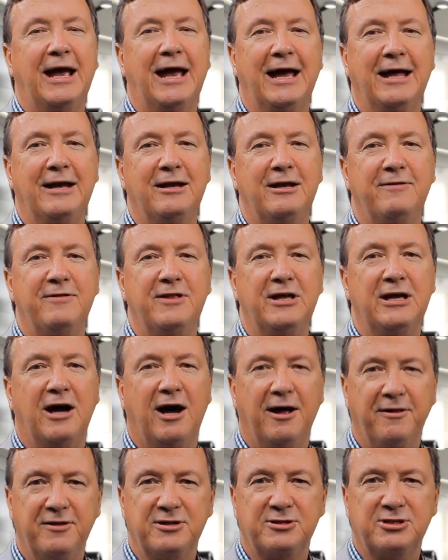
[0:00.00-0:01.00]
And in the
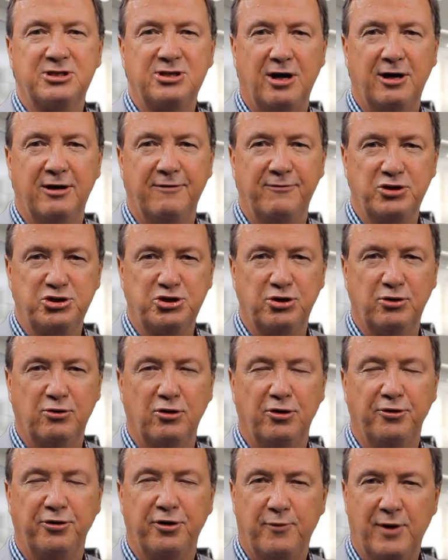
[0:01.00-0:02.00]
other side of the
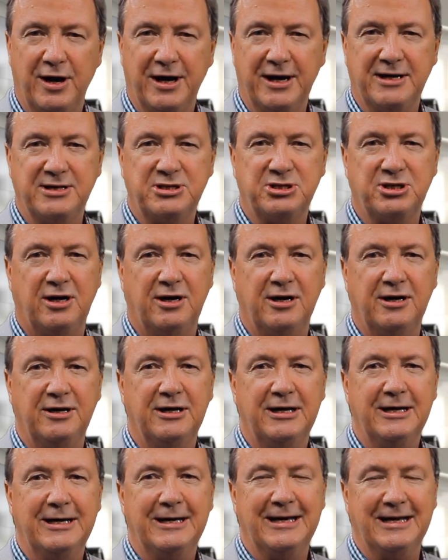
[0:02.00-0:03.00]
circle on the right-hand
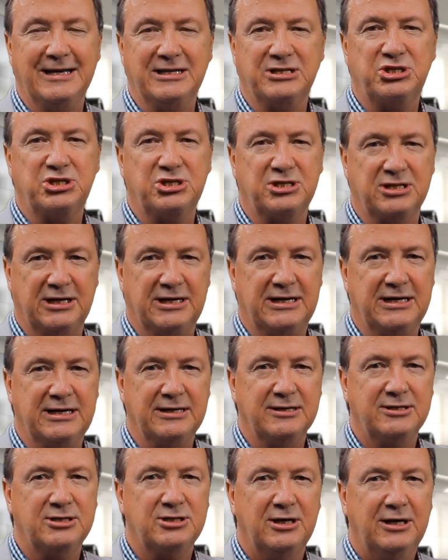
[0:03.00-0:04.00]
side is
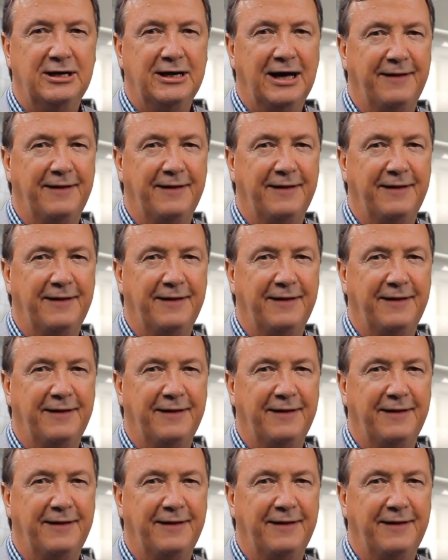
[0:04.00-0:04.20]
start.